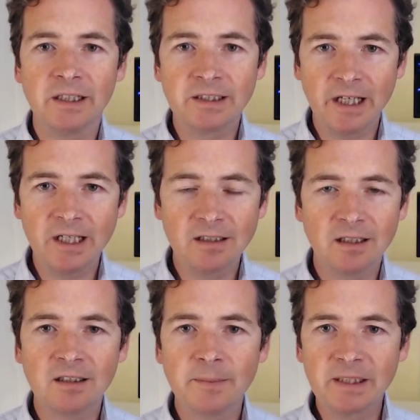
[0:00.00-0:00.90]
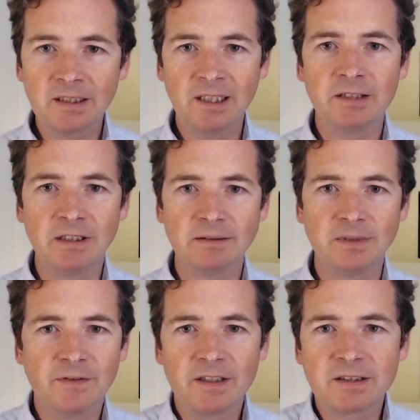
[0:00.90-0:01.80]
again, a little bit clearer.
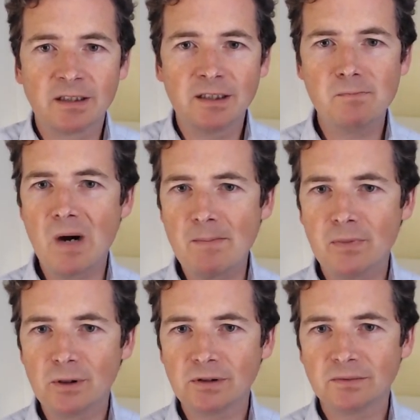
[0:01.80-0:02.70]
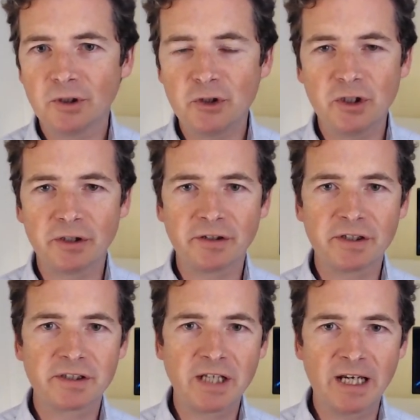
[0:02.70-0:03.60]
If I suddenly mumble and you don't
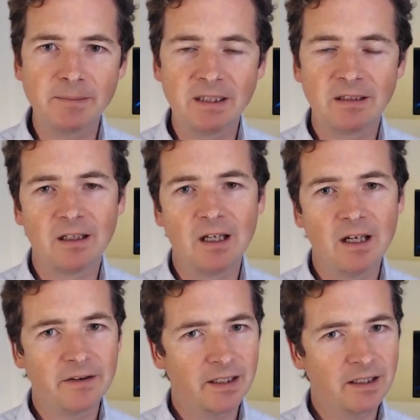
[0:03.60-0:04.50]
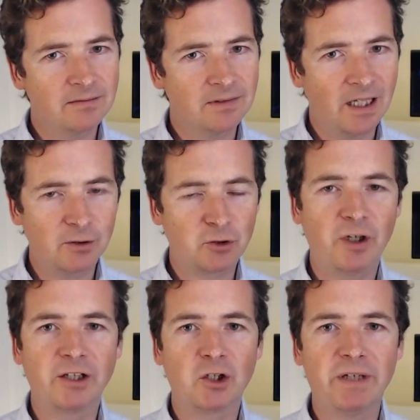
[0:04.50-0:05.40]
understand me, then I'll
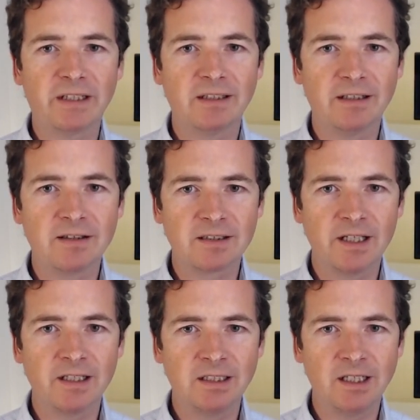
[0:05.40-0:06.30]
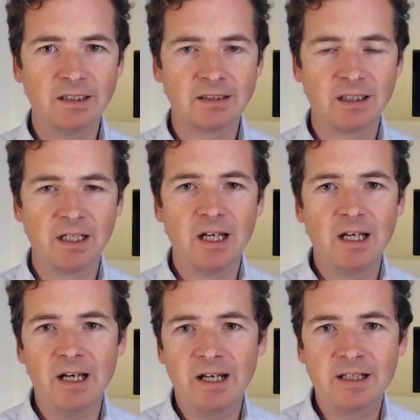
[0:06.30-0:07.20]
try and correct that and say it again.
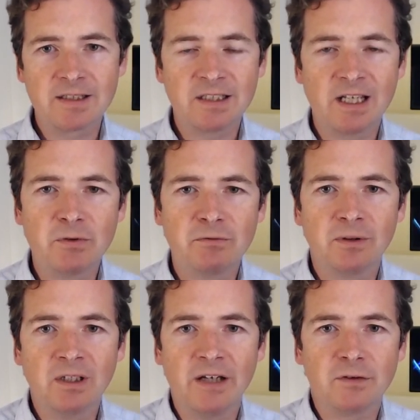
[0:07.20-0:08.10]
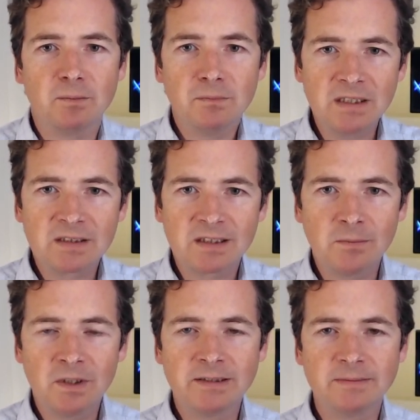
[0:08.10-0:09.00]
And it's the same in real life. You meet
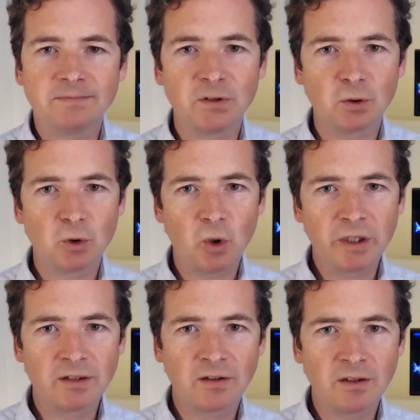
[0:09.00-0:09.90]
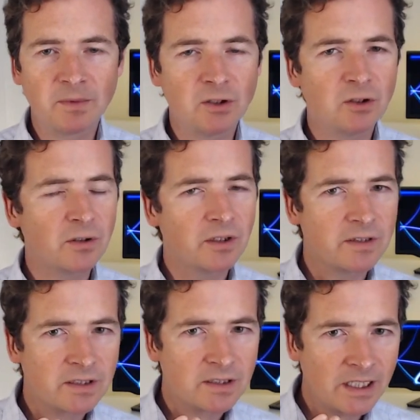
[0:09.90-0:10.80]
someone, you're talking to them, you don't
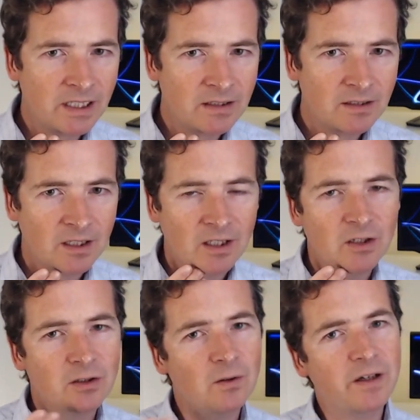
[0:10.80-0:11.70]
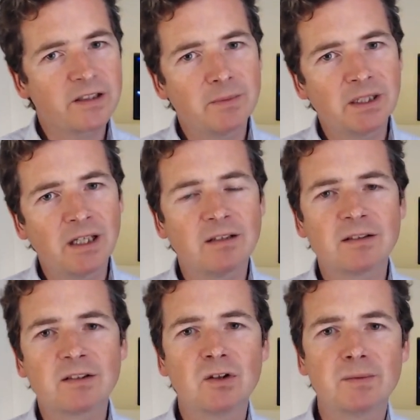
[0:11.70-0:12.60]
understand, you ask them again,
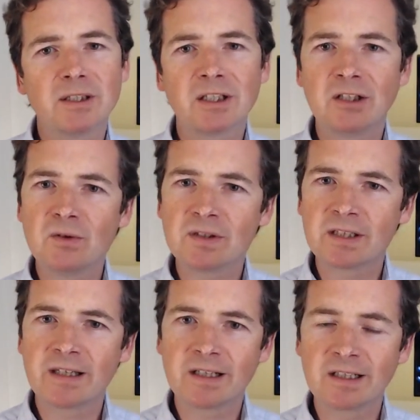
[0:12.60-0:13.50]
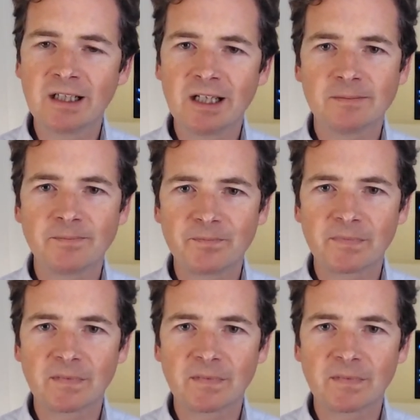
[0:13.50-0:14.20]
excuse me, can you say that again?